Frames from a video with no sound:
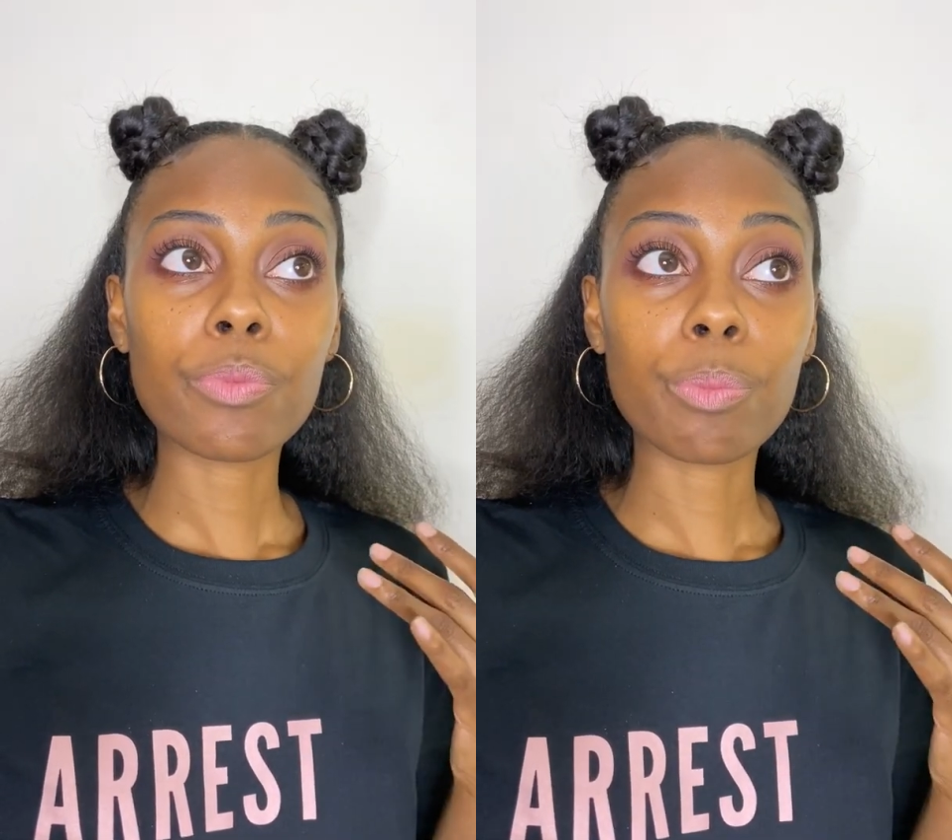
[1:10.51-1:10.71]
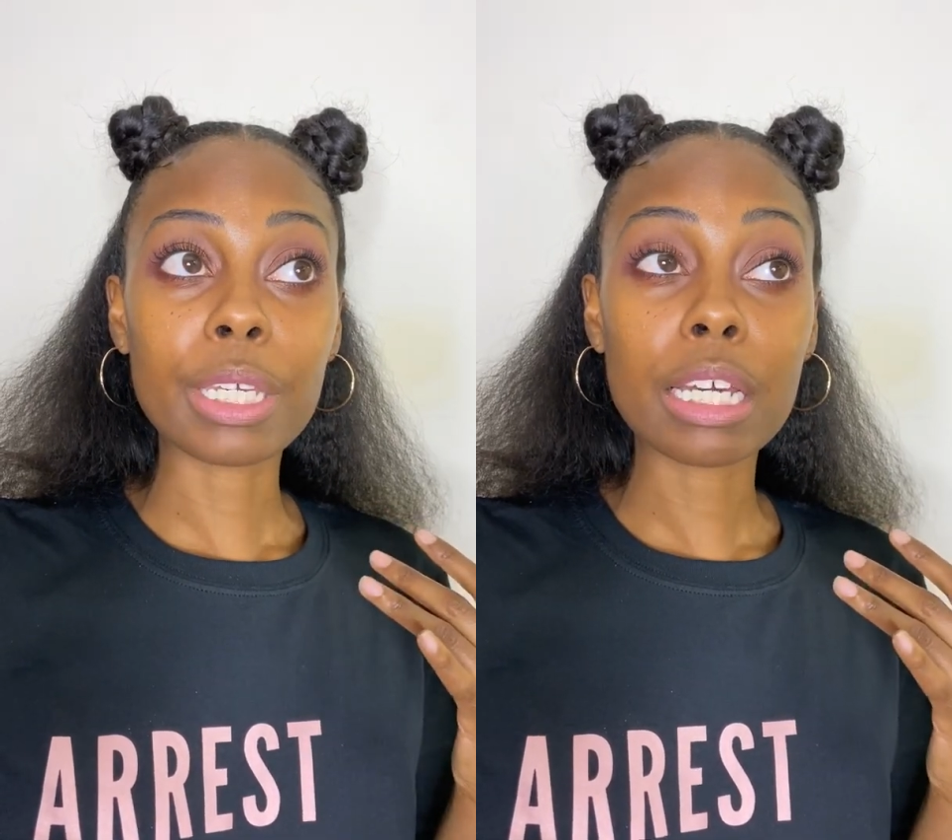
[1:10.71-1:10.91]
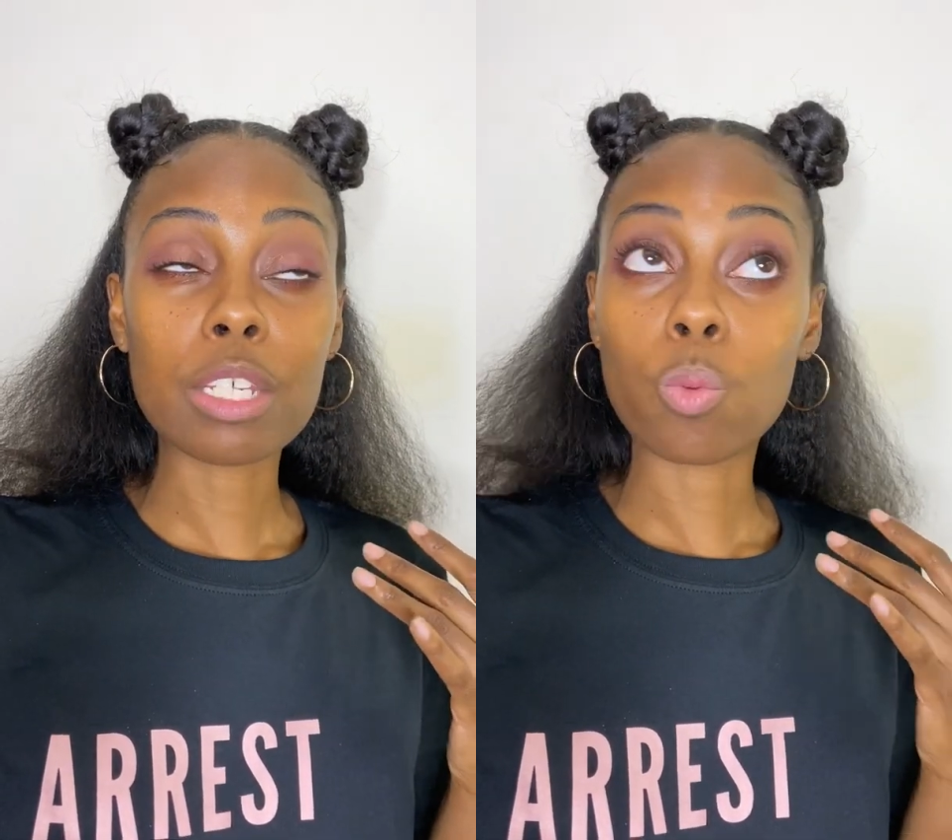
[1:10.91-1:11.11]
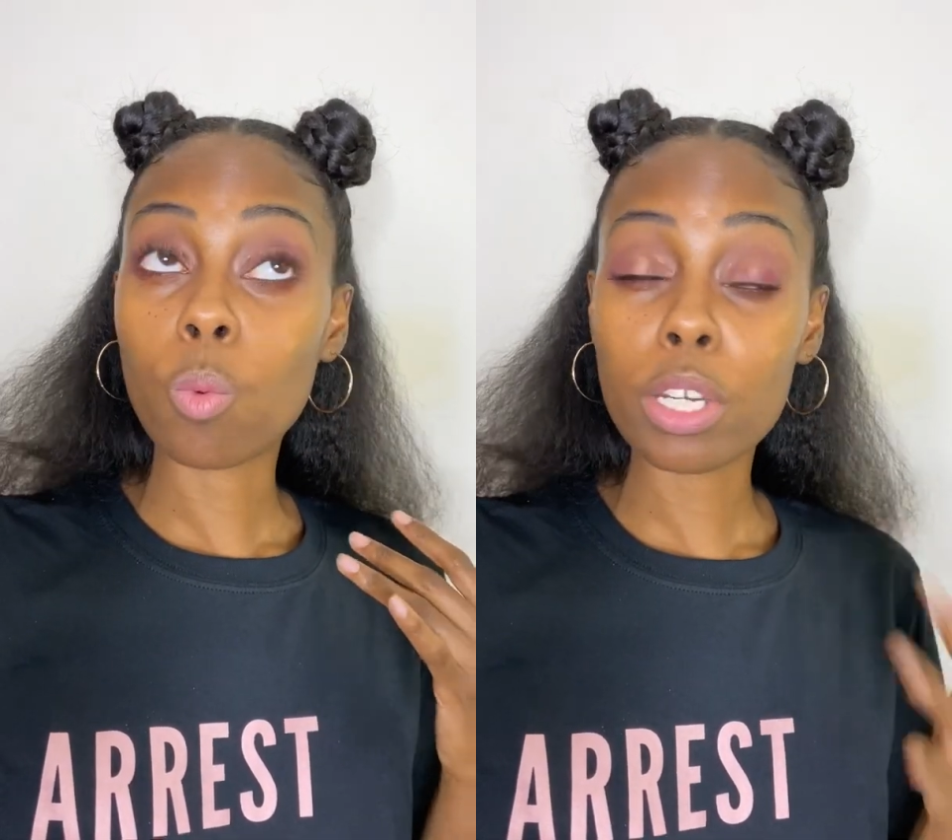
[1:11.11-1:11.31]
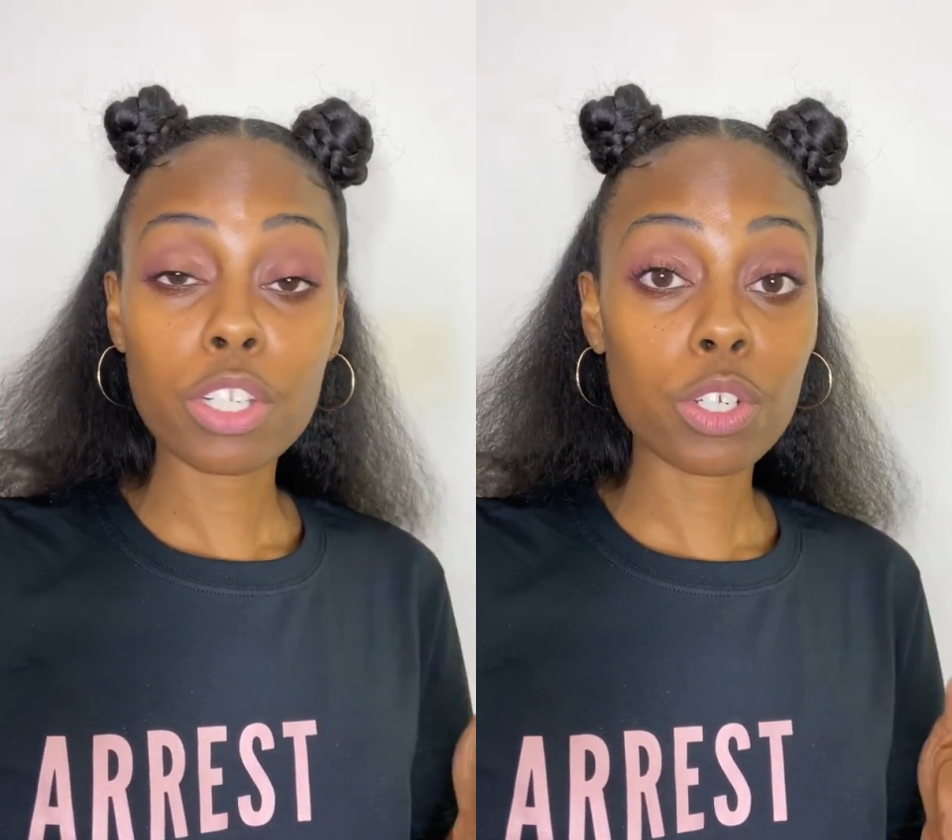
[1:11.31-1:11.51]
Because
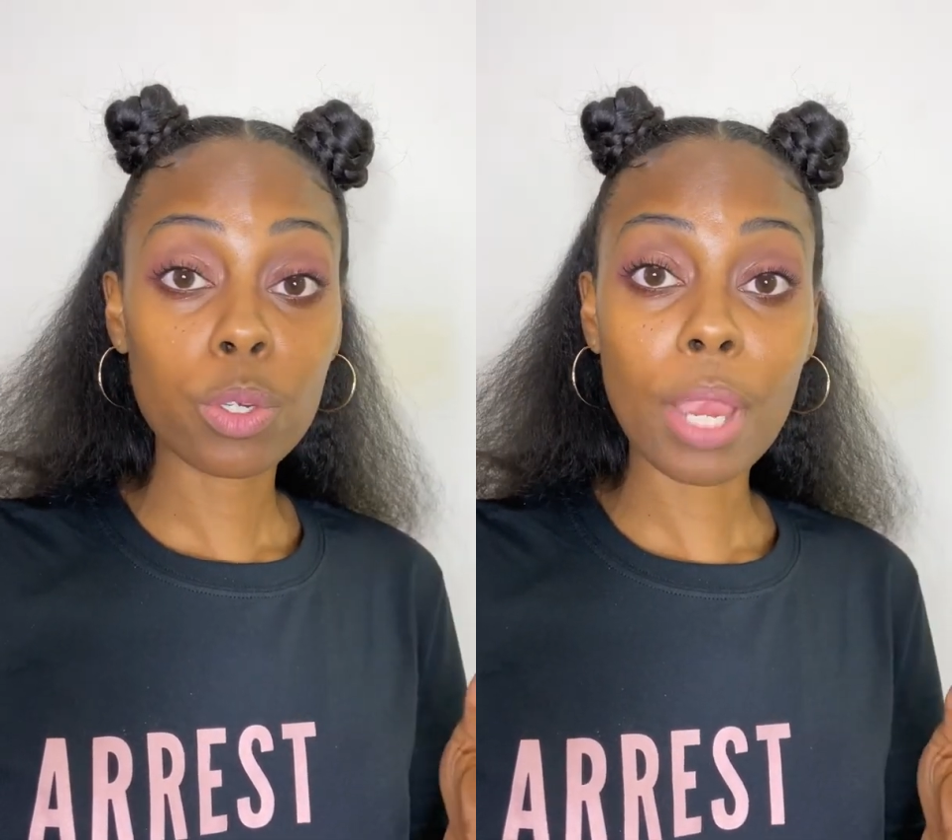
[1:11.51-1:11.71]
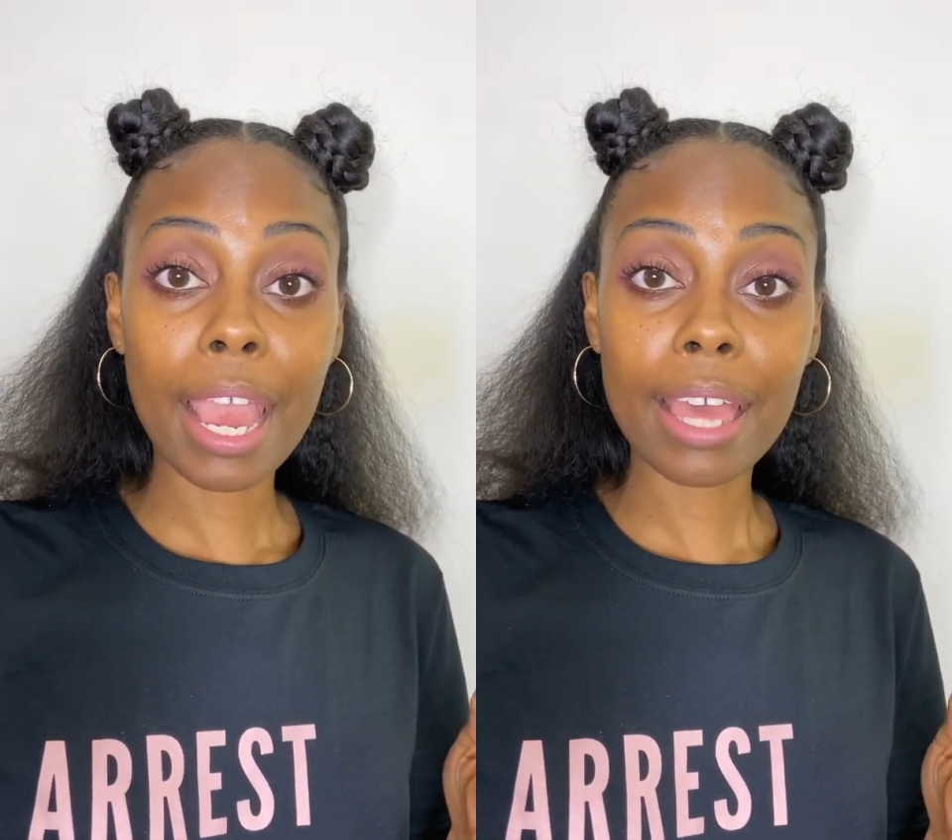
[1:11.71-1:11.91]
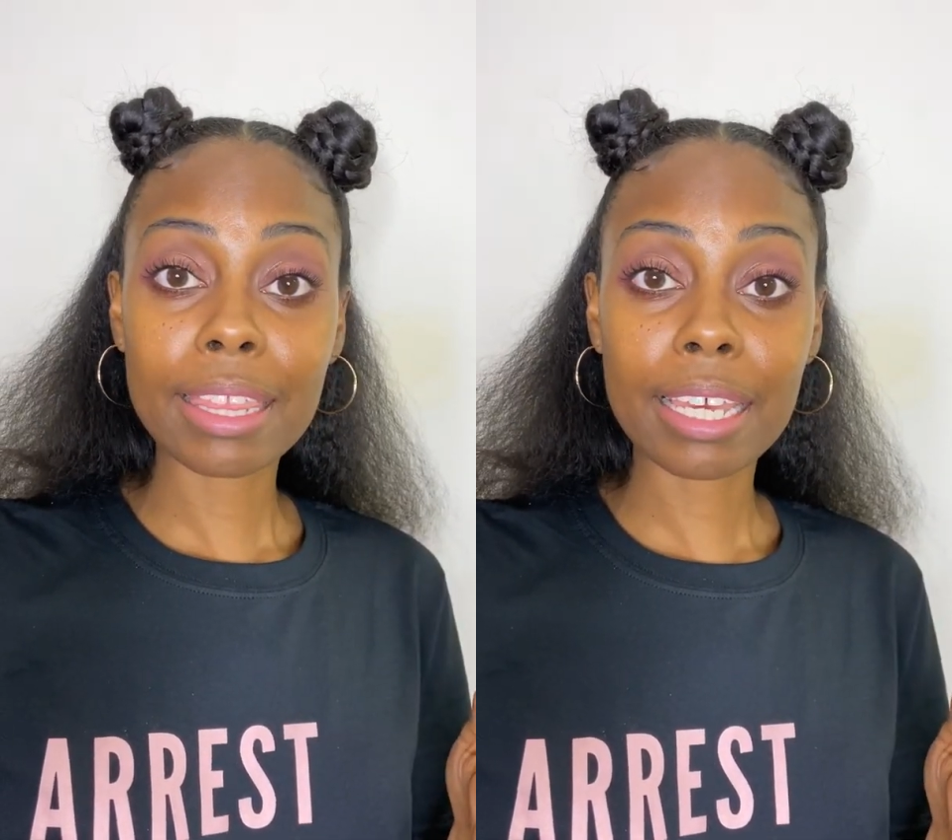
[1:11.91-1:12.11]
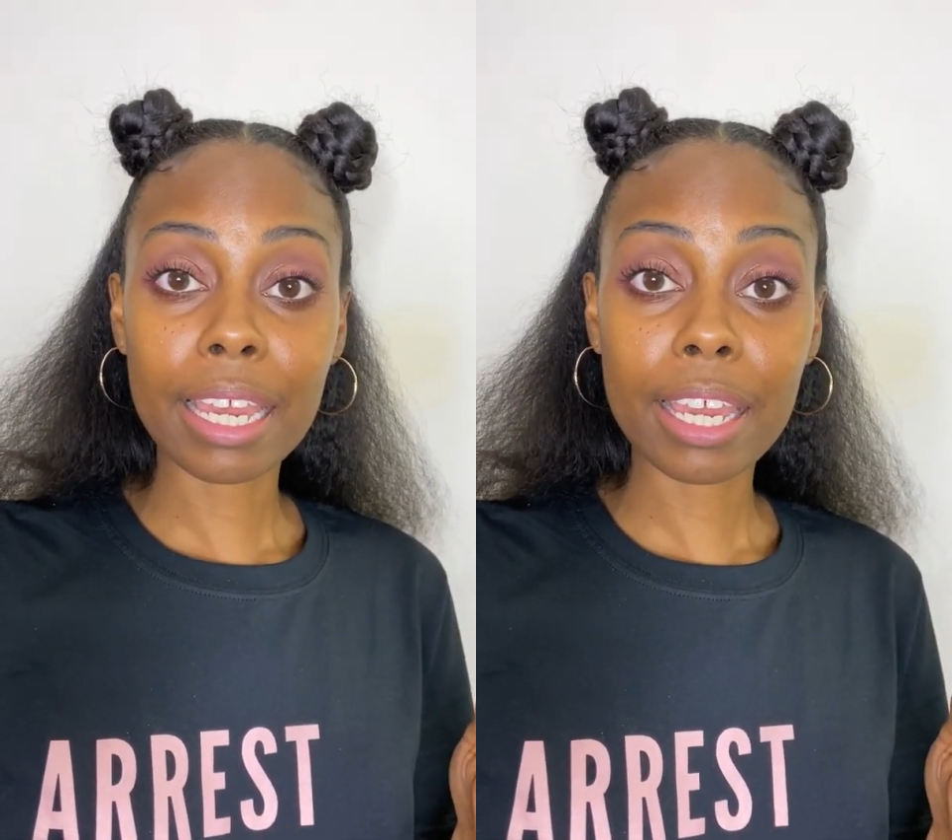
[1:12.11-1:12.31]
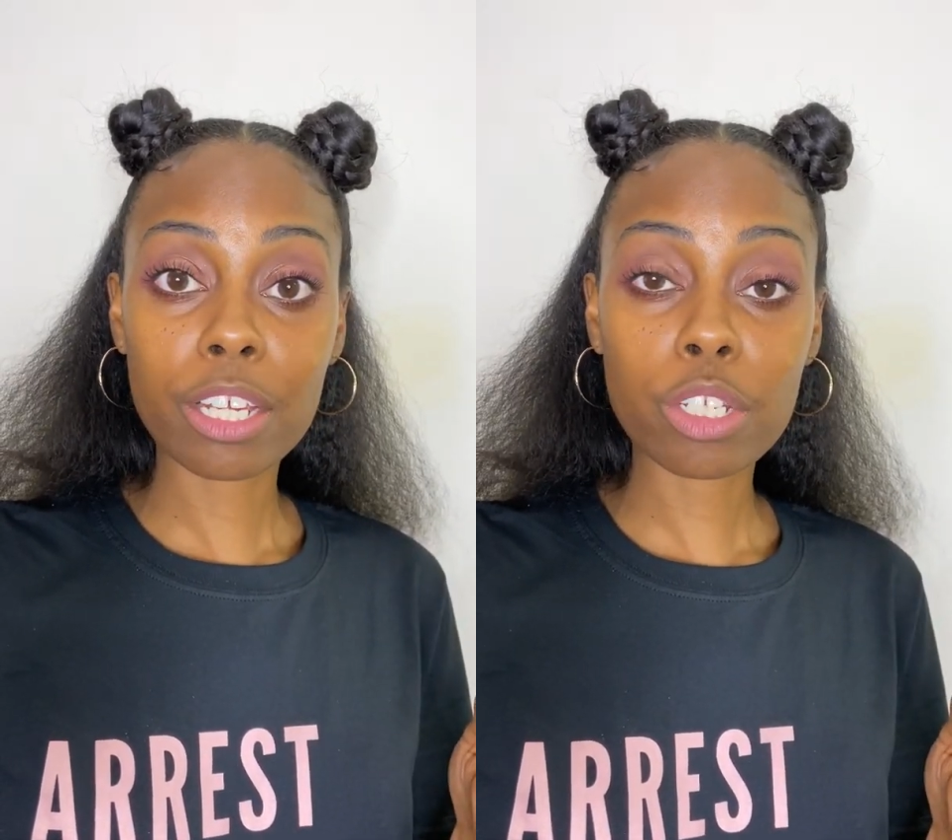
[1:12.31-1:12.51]
once you add the hair